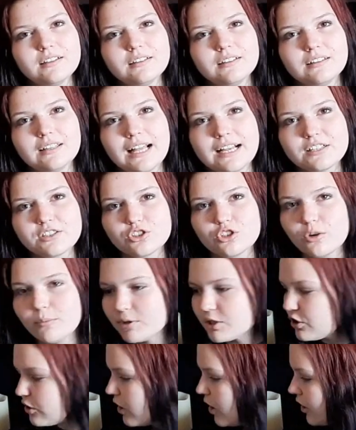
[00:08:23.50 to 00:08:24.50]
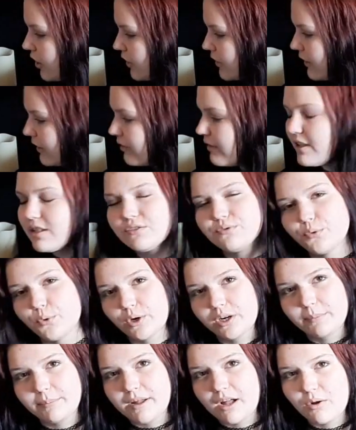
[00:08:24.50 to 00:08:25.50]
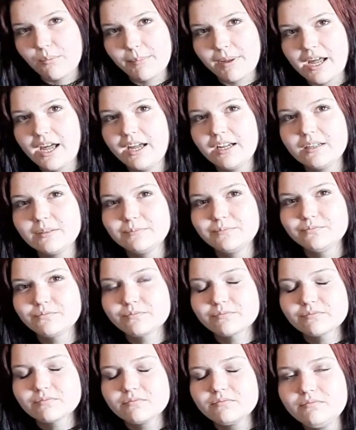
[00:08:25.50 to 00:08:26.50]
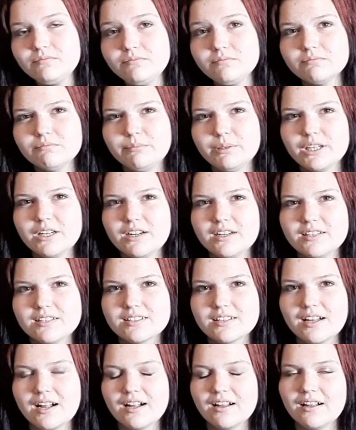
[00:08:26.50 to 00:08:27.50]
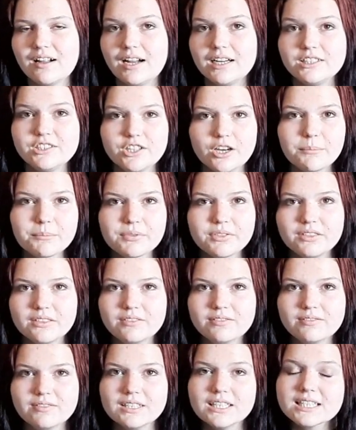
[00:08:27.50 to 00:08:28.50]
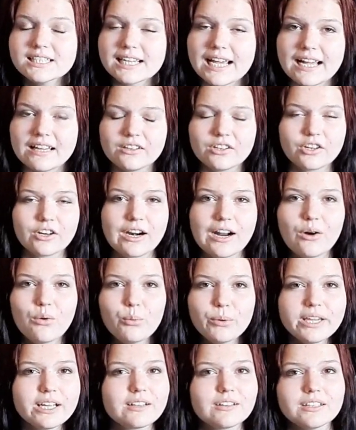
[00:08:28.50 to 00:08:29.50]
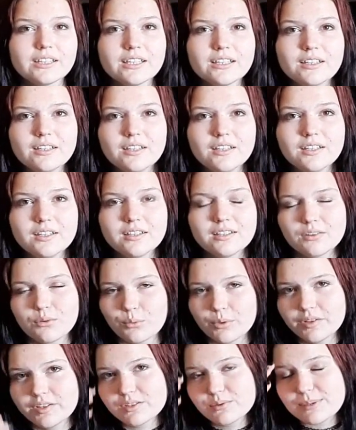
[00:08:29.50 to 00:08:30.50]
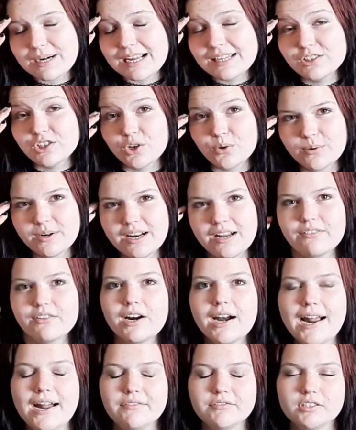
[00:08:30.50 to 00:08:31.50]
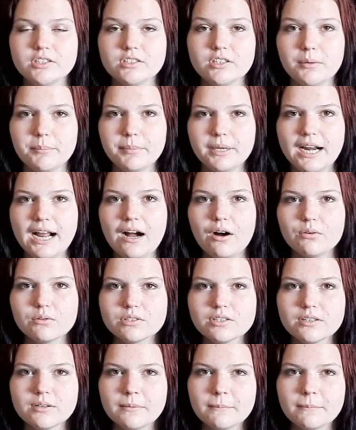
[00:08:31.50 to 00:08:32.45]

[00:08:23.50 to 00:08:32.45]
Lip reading: last so much longer than this 40-pound bag, because I dump this cat litter out weekly, where this one I don't ever have to dump it out.